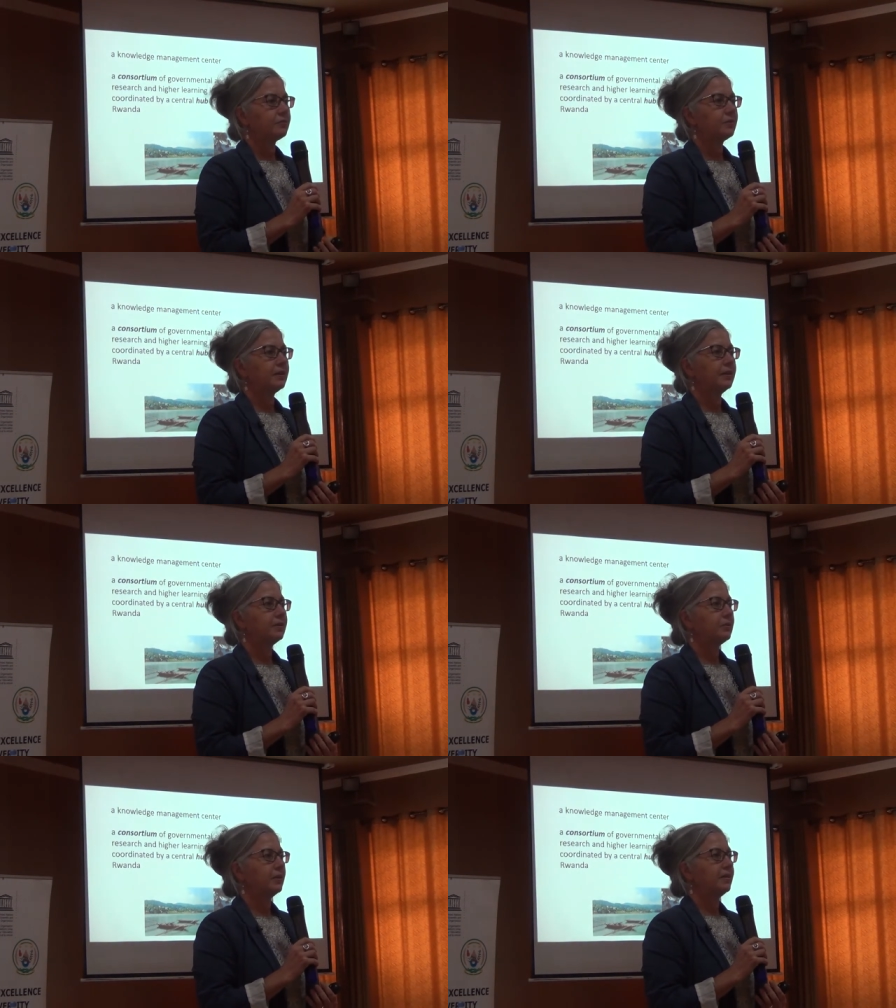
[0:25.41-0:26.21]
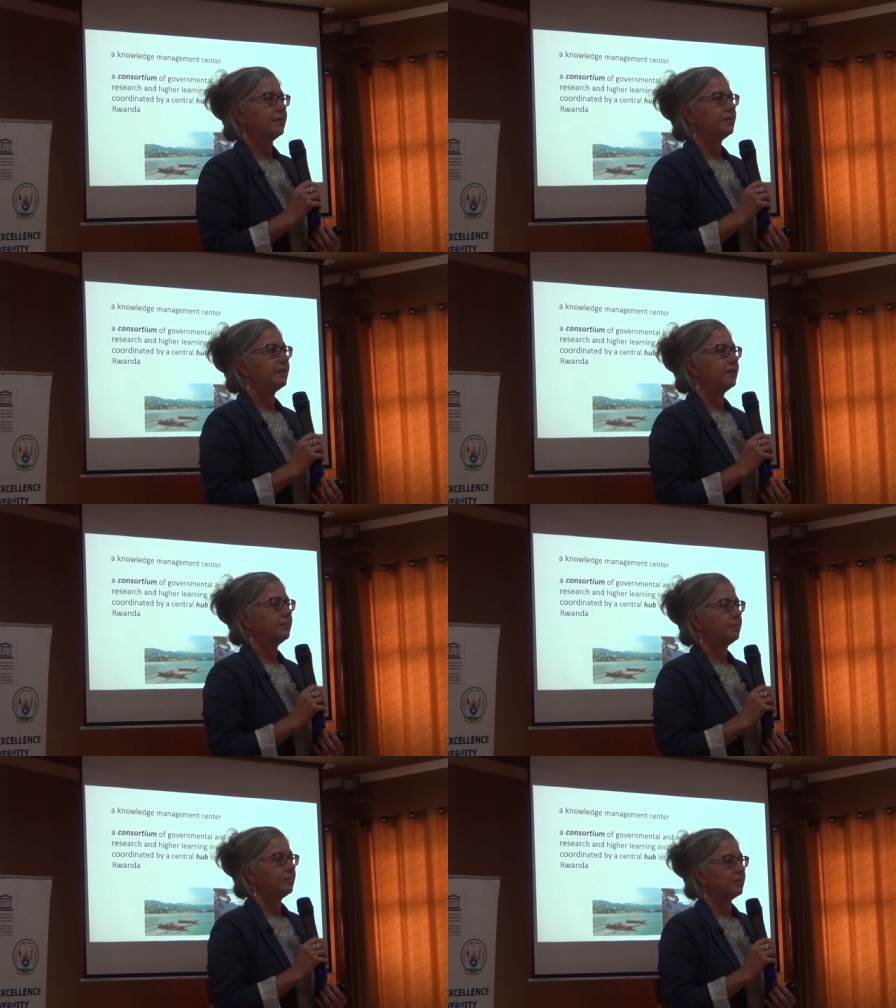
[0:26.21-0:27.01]
for it was
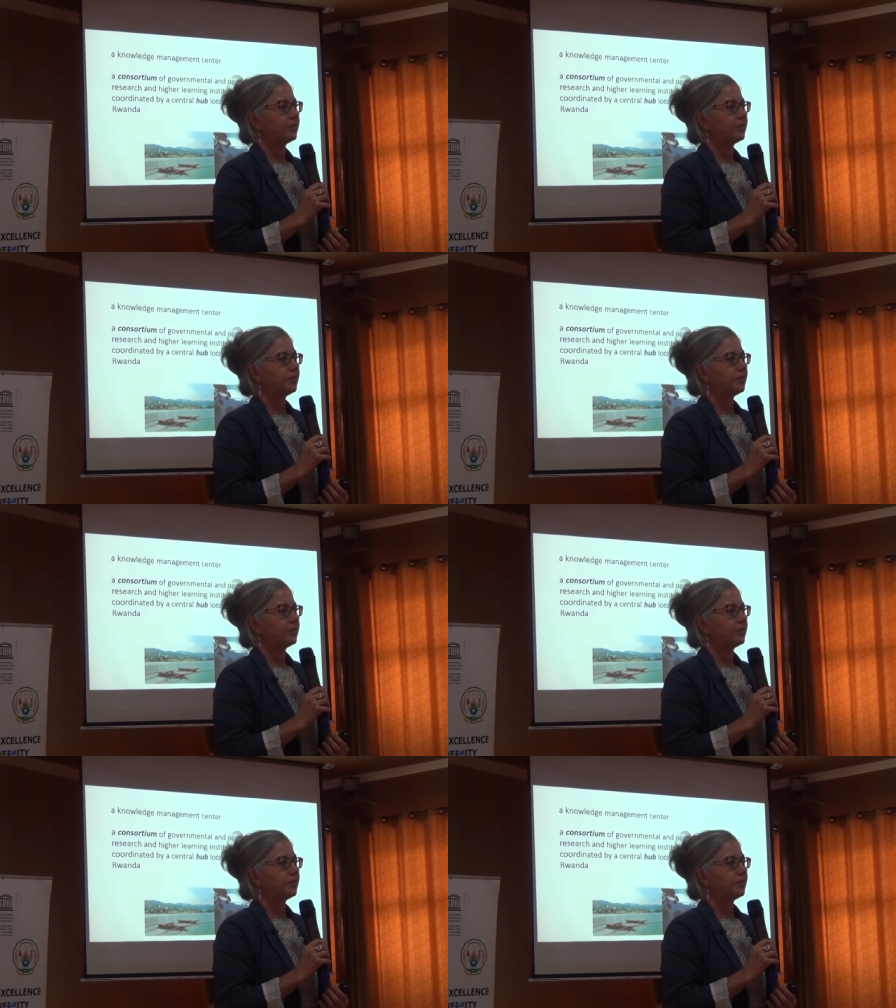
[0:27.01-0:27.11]
um,